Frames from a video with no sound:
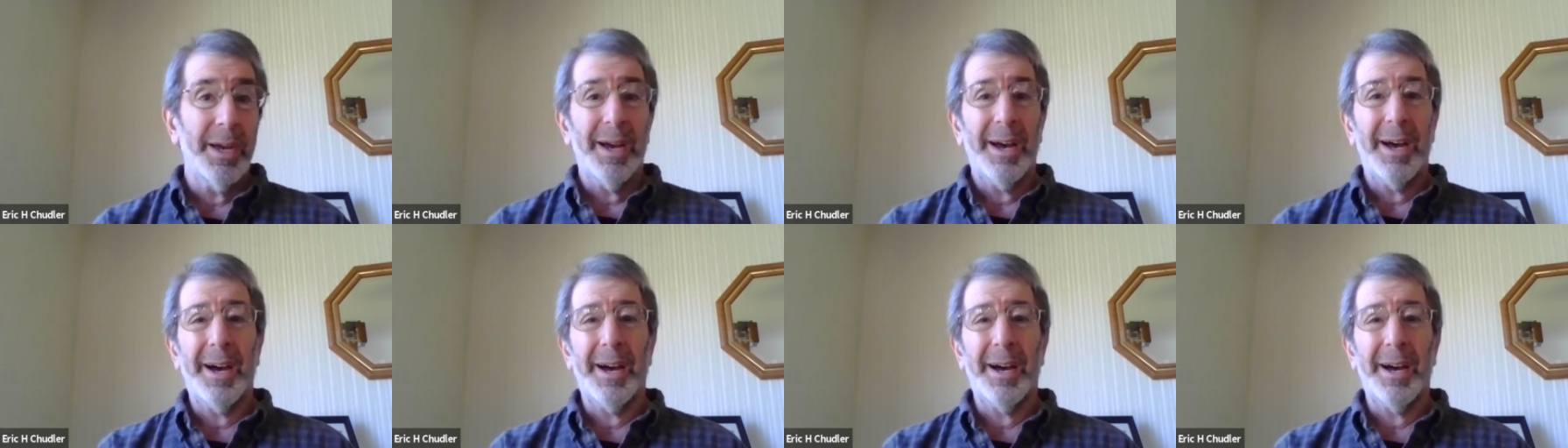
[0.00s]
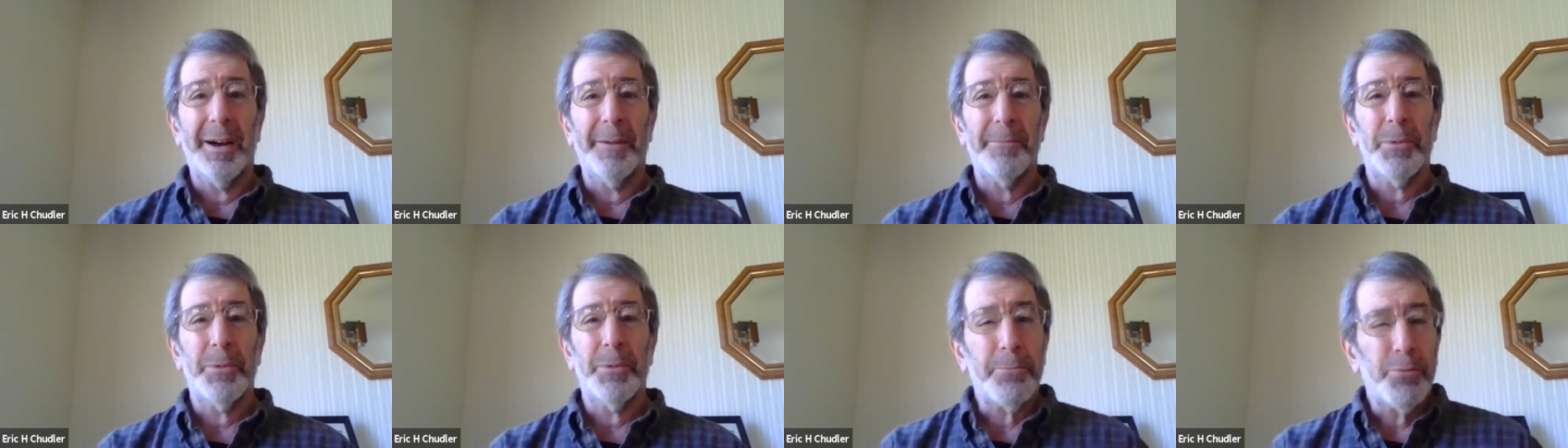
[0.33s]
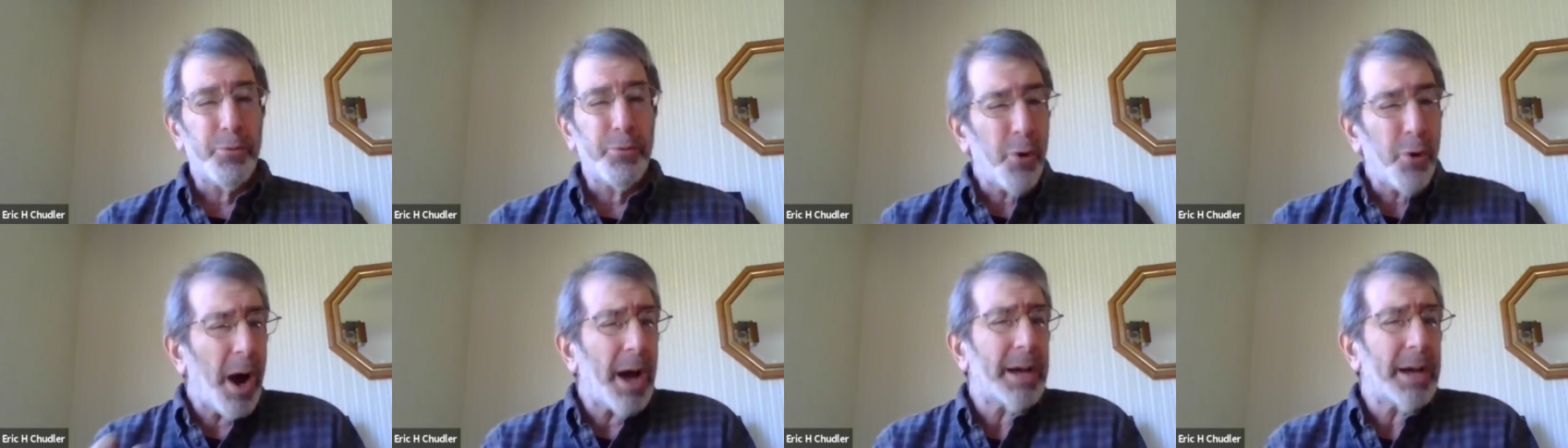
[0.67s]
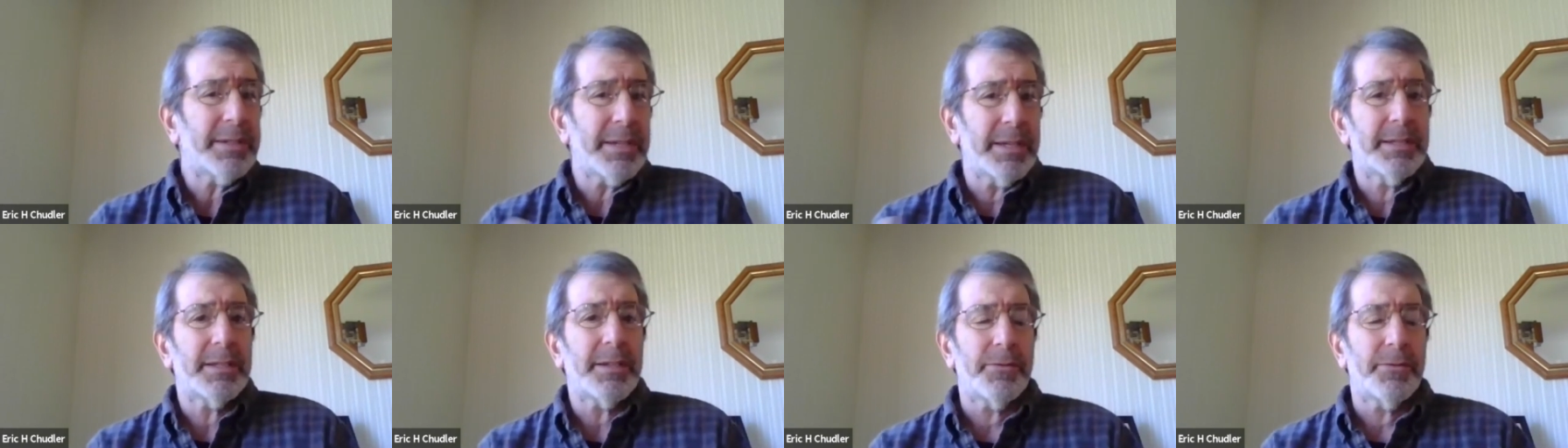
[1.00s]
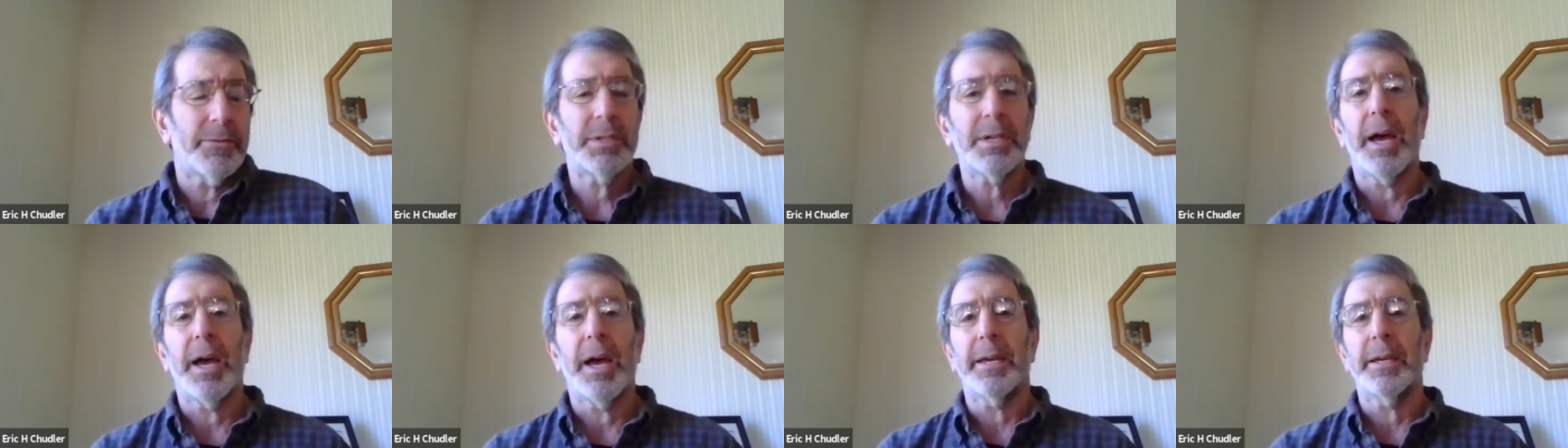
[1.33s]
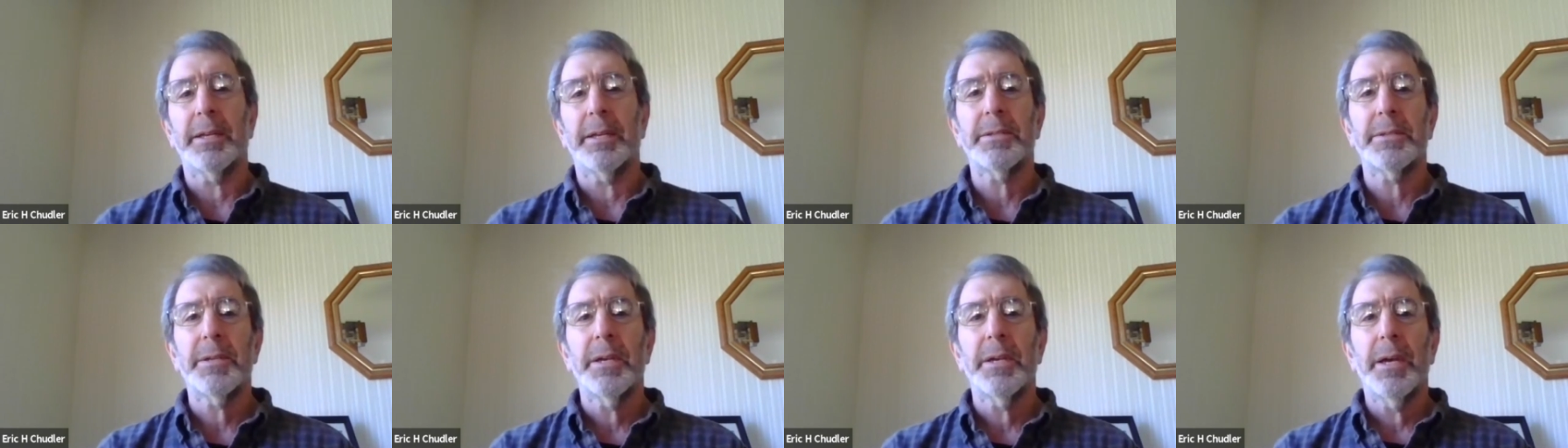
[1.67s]
the process of
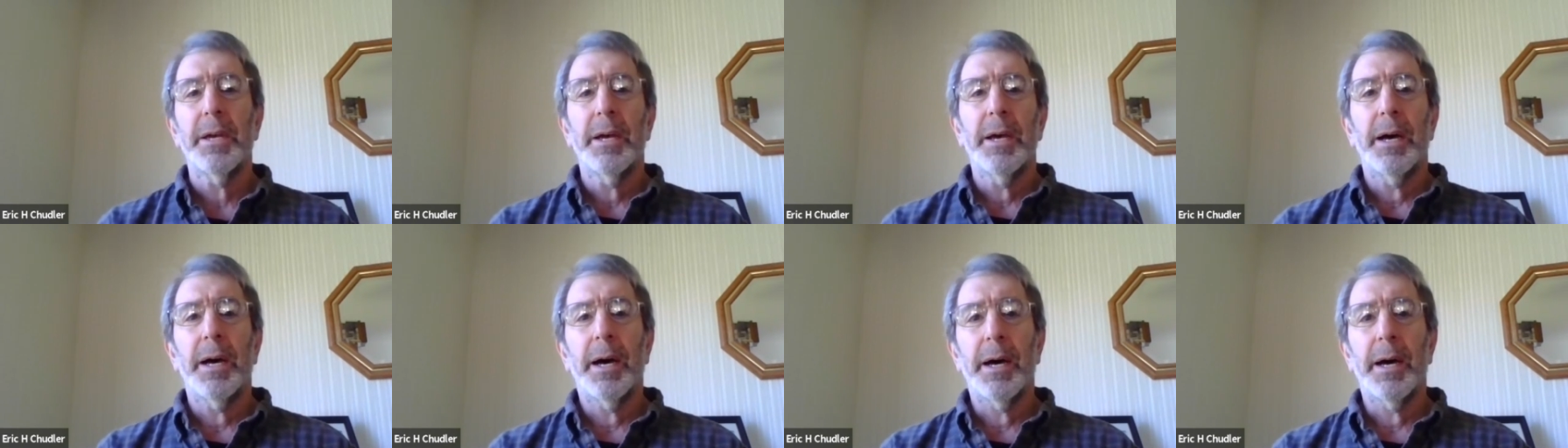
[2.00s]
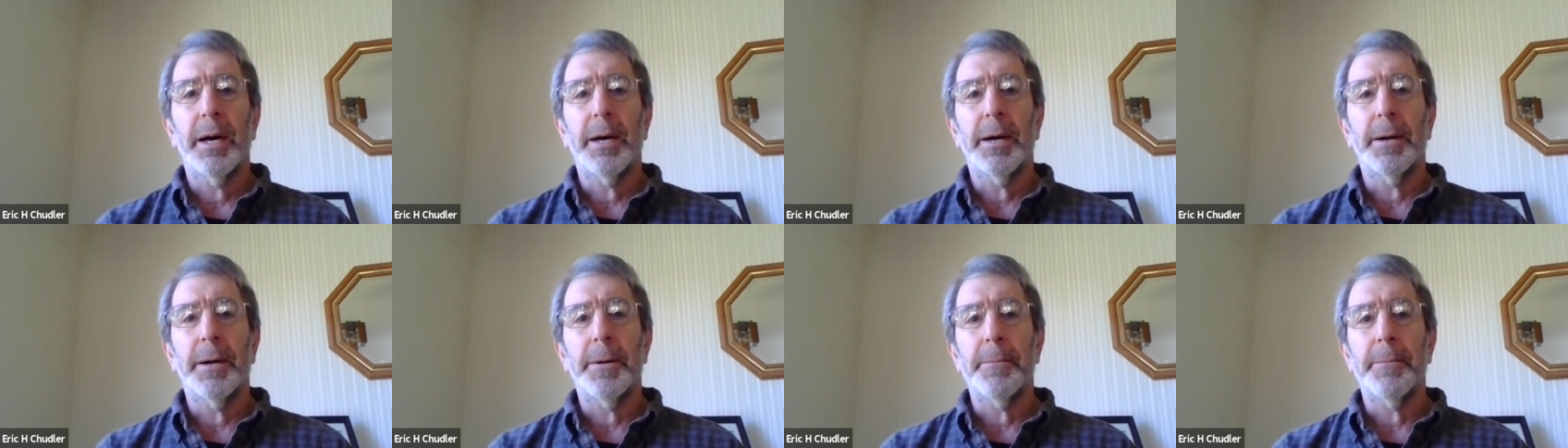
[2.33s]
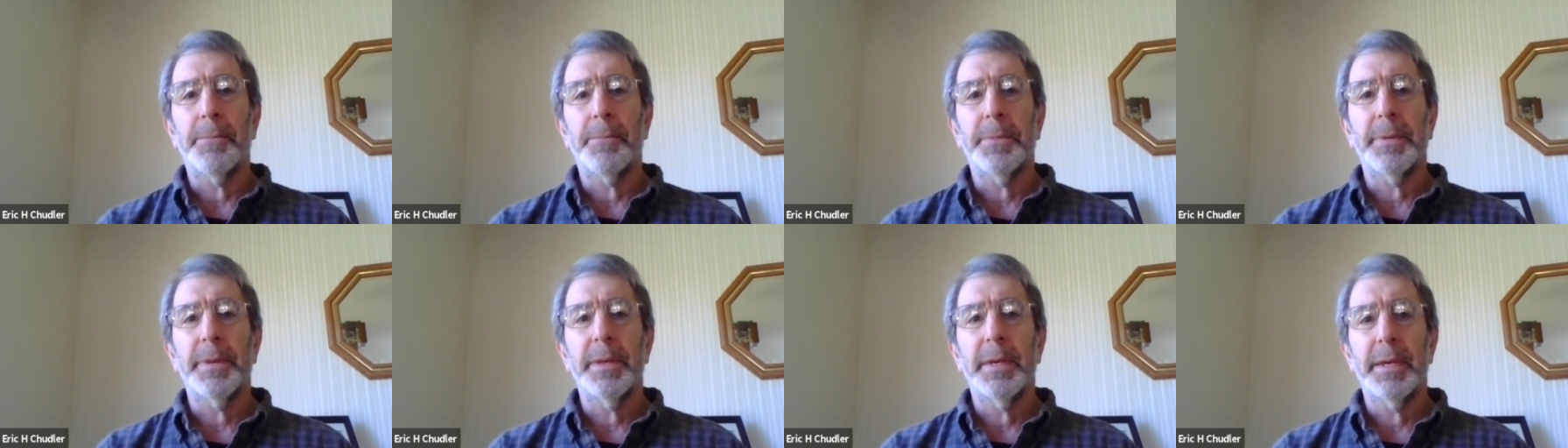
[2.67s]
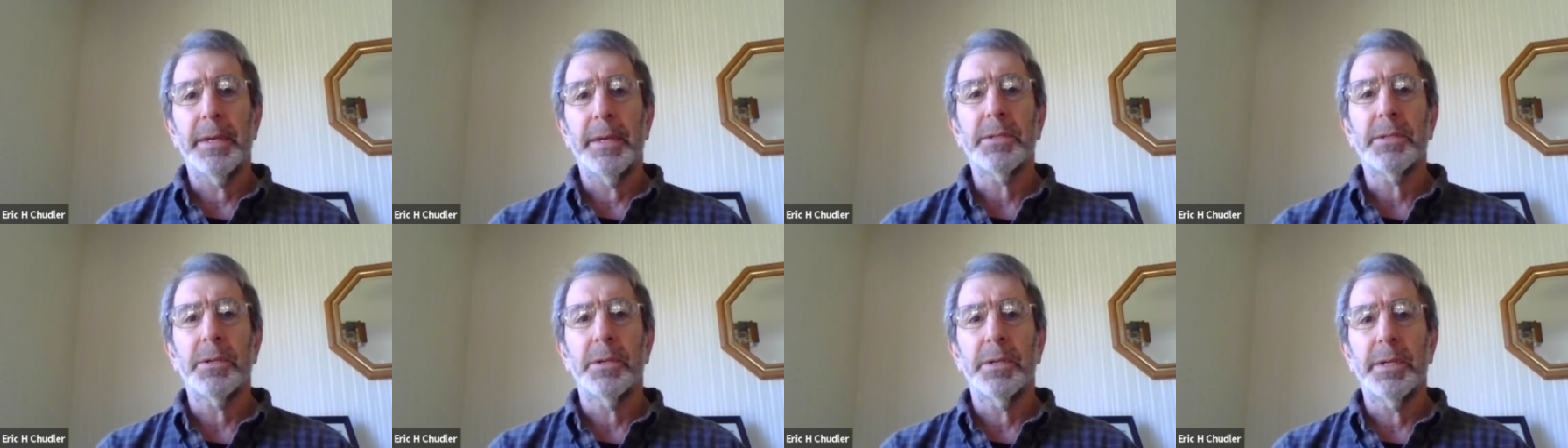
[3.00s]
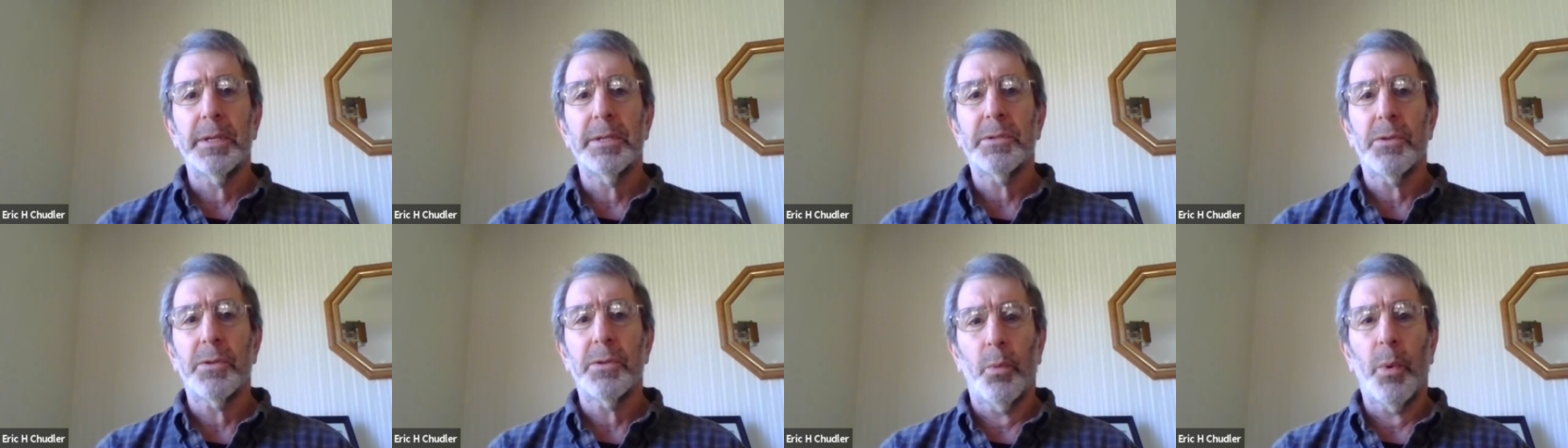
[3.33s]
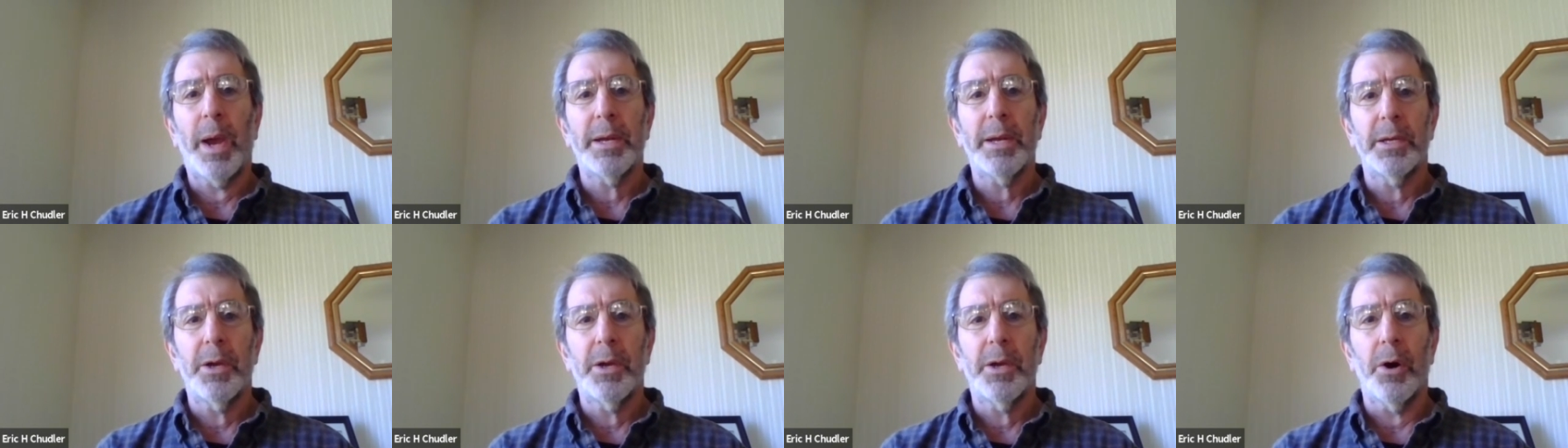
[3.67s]
science is the
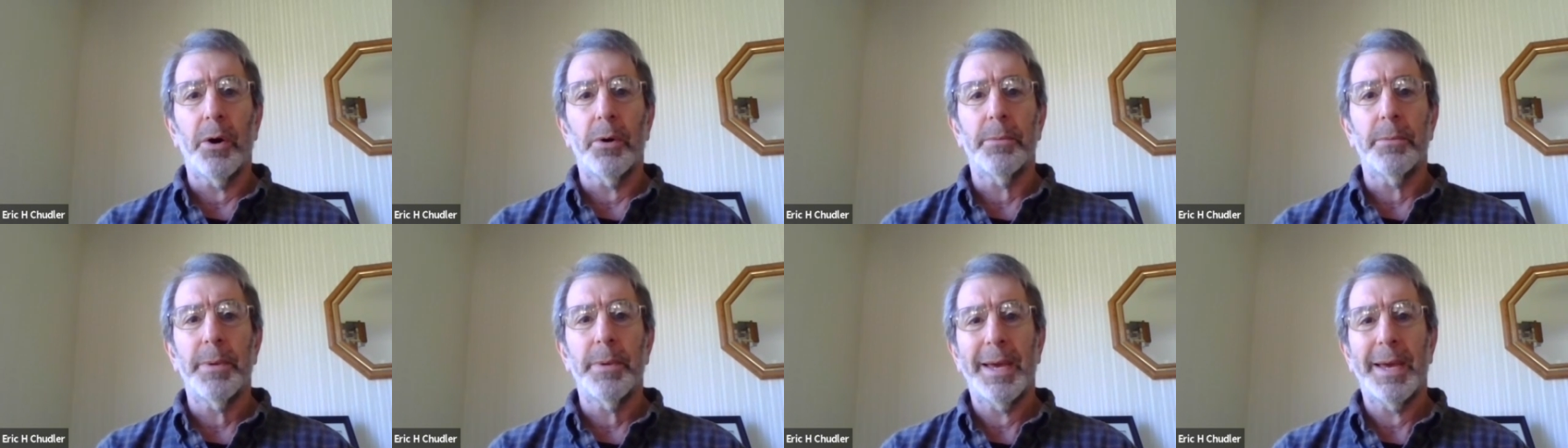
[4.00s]
way to go.